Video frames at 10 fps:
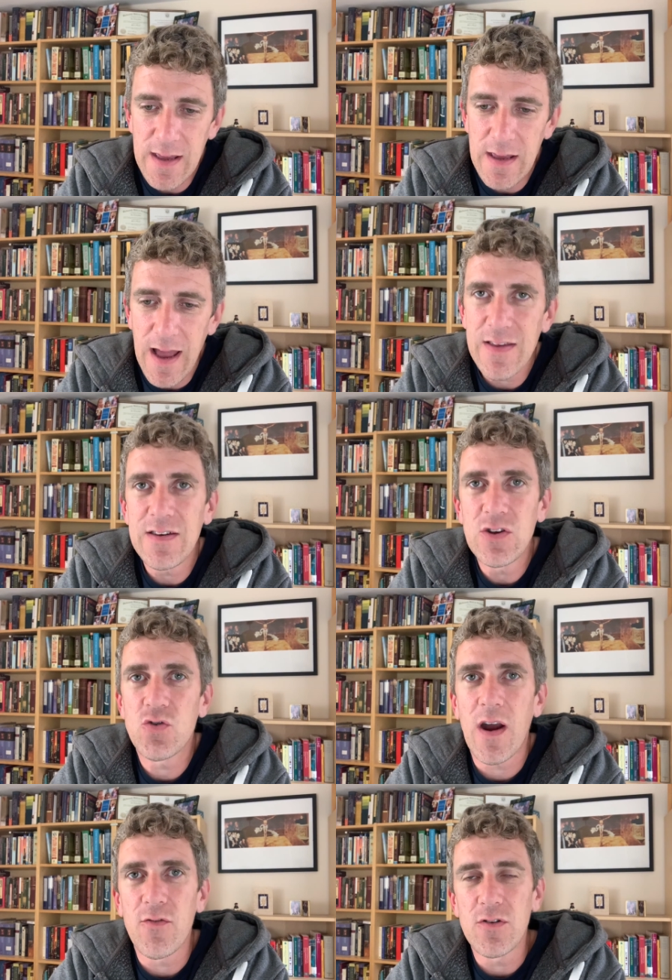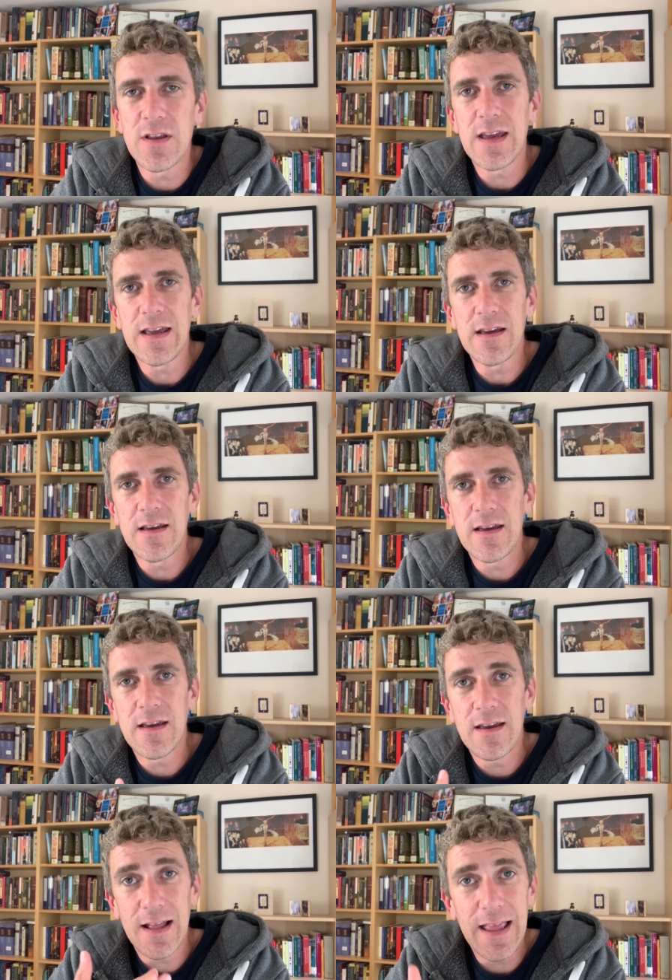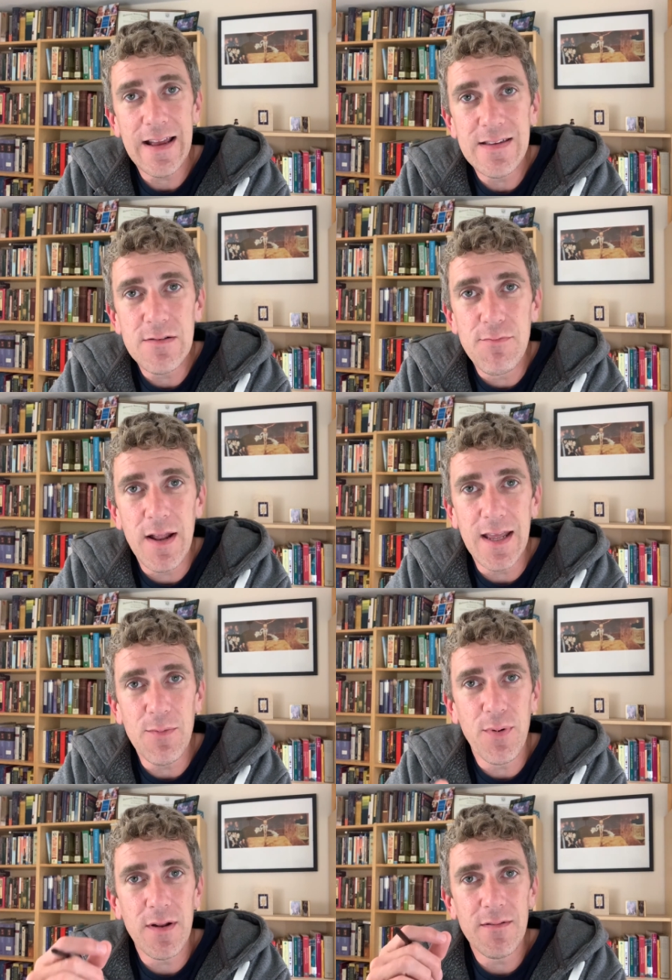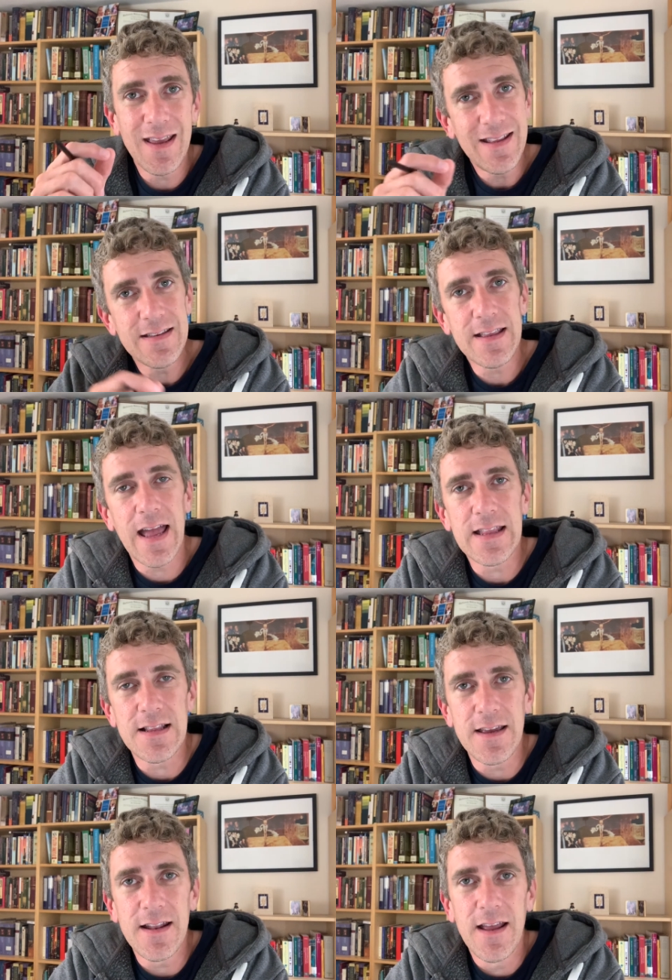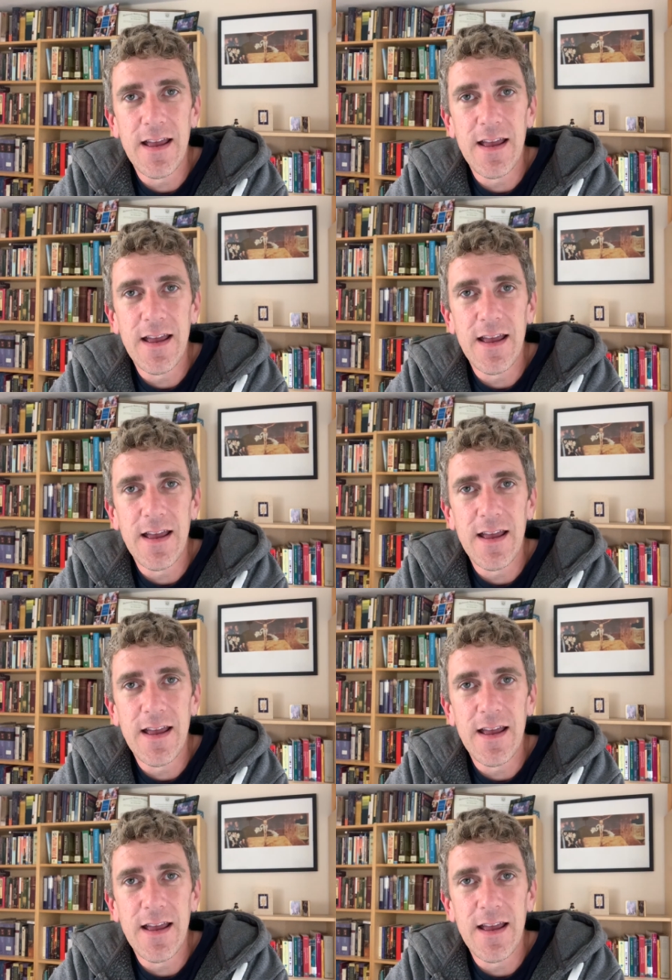as he traveled, he collected money, but he didn't handle it.